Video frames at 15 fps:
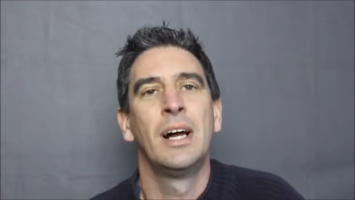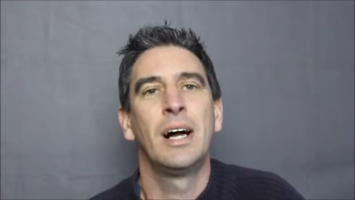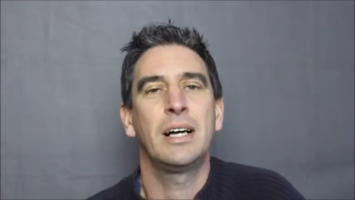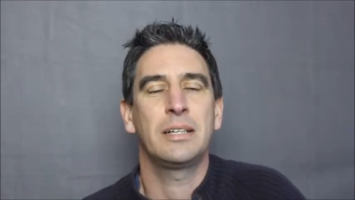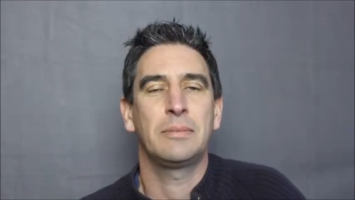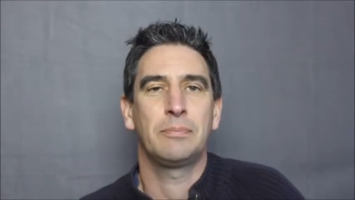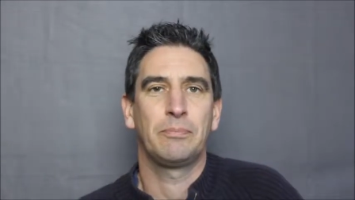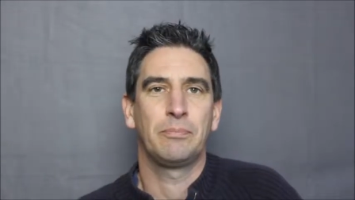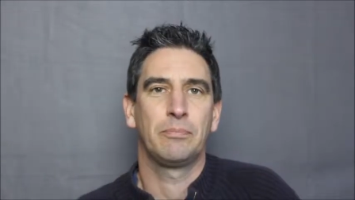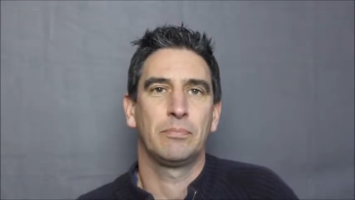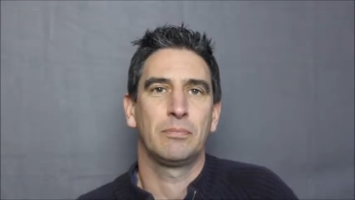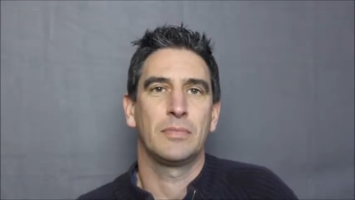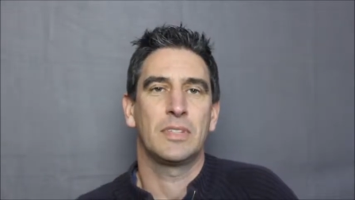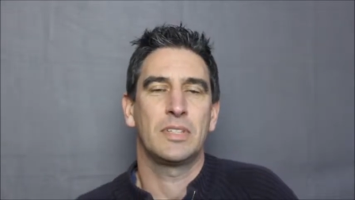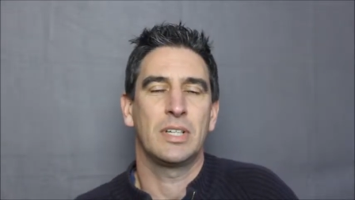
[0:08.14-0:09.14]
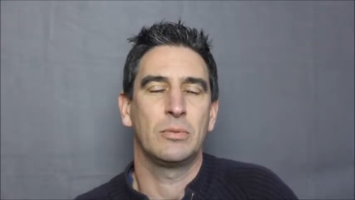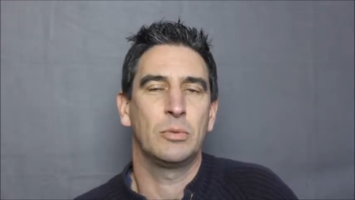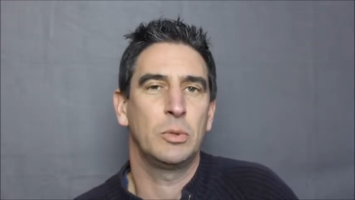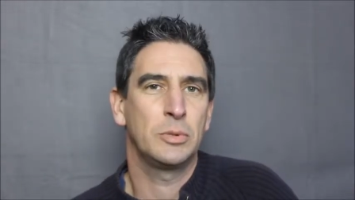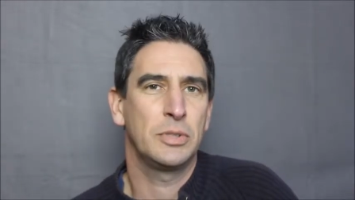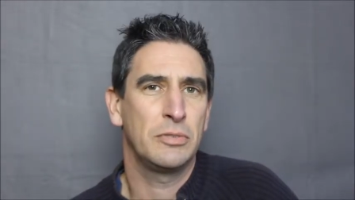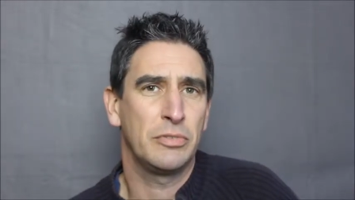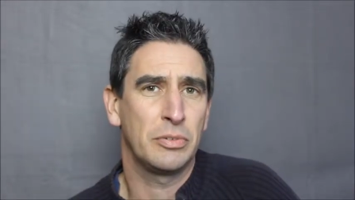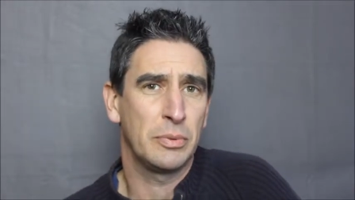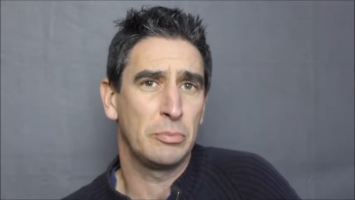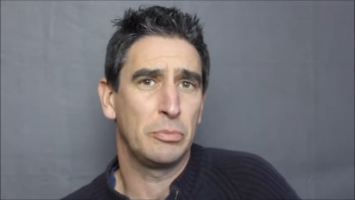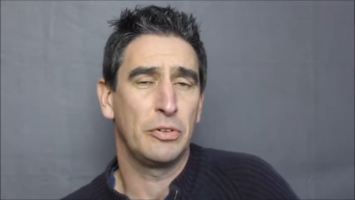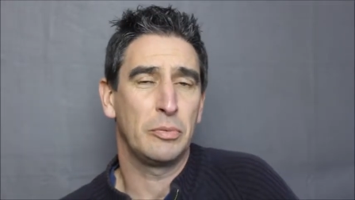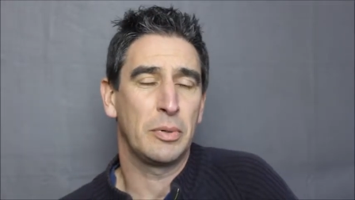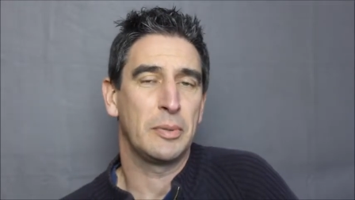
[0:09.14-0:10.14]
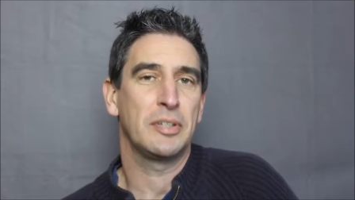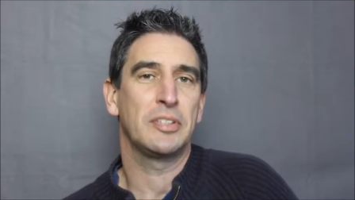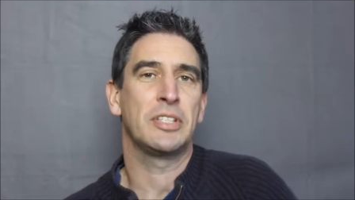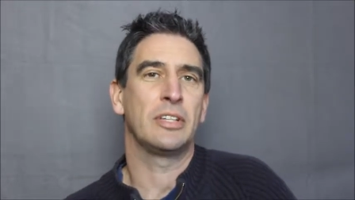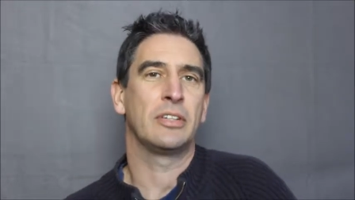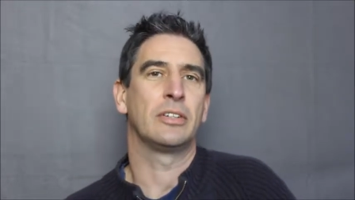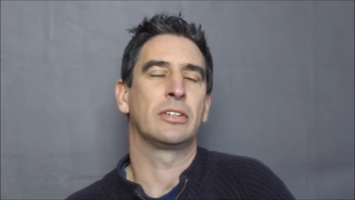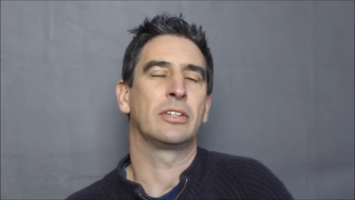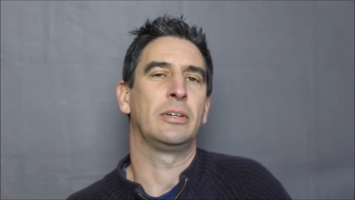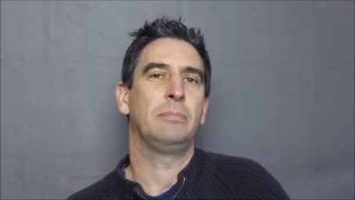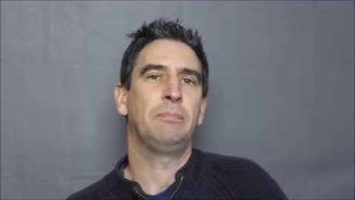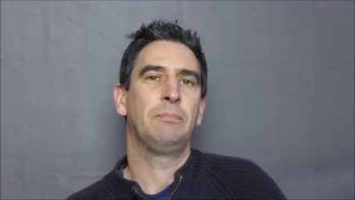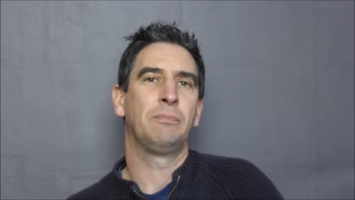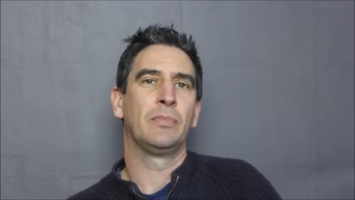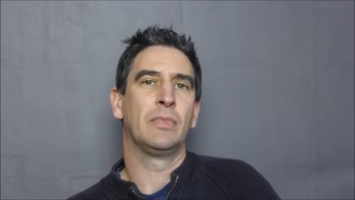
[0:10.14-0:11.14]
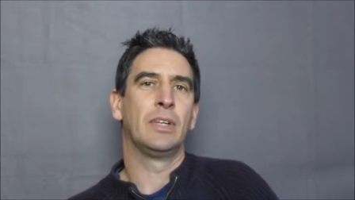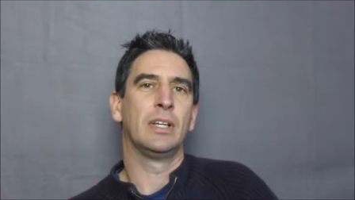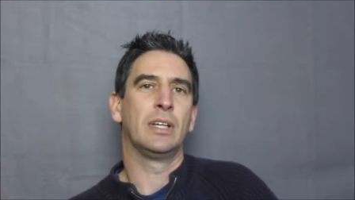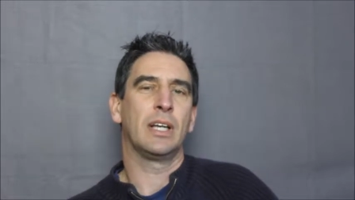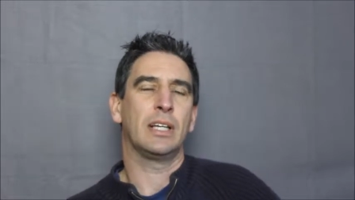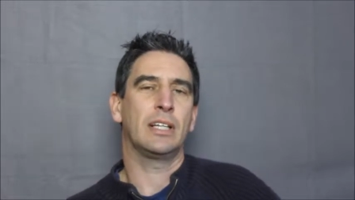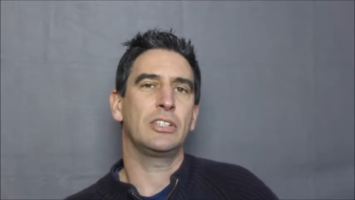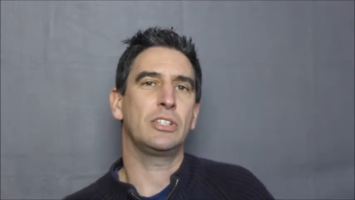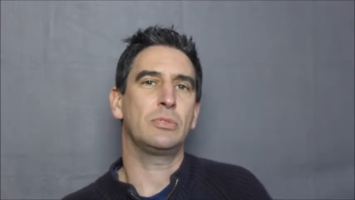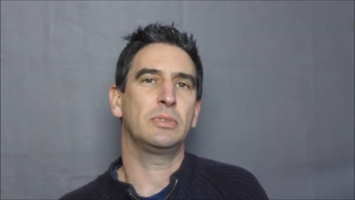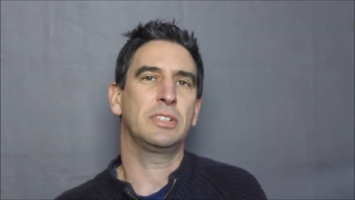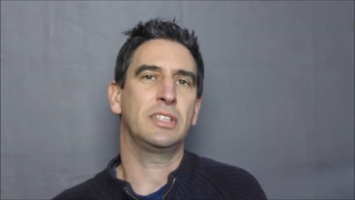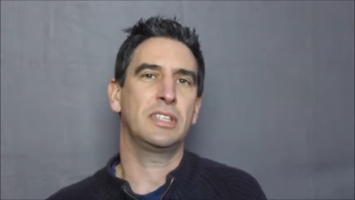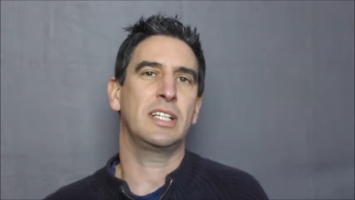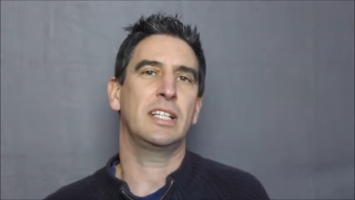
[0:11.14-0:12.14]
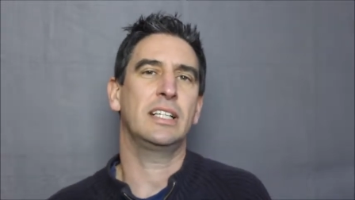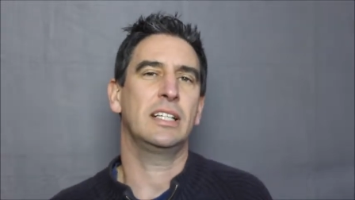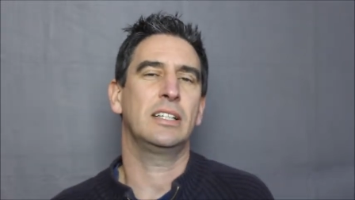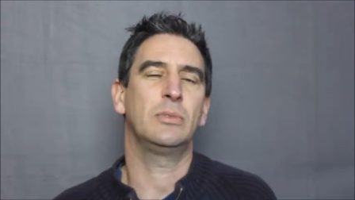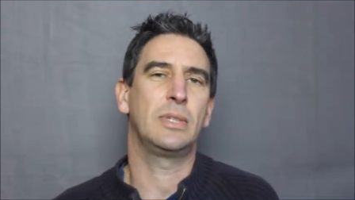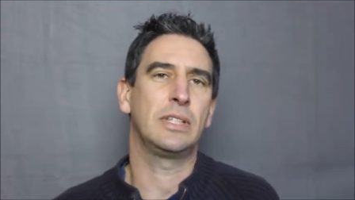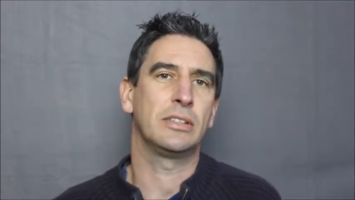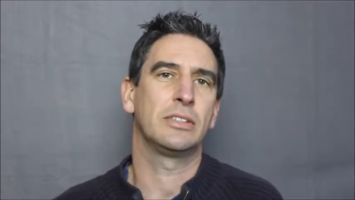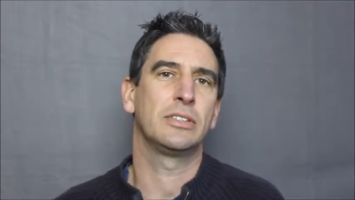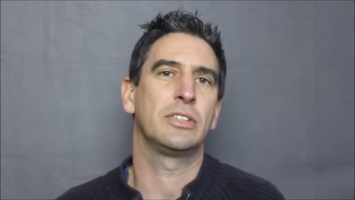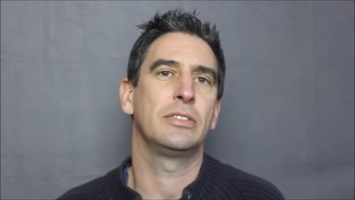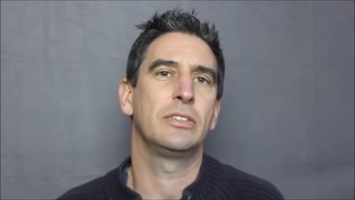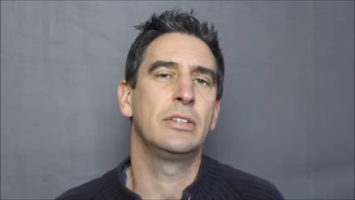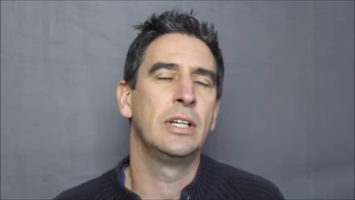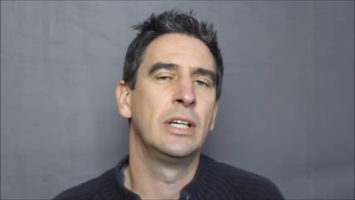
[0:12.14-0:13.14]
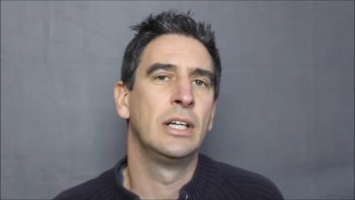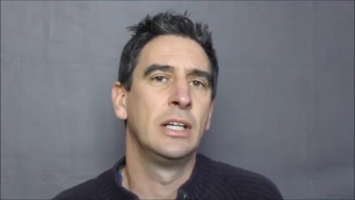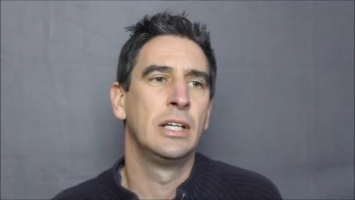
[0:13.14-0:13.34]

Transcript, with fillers: Hi, it's Nick Warburton from improve my mindset dot com, and I just wanted to take a little while to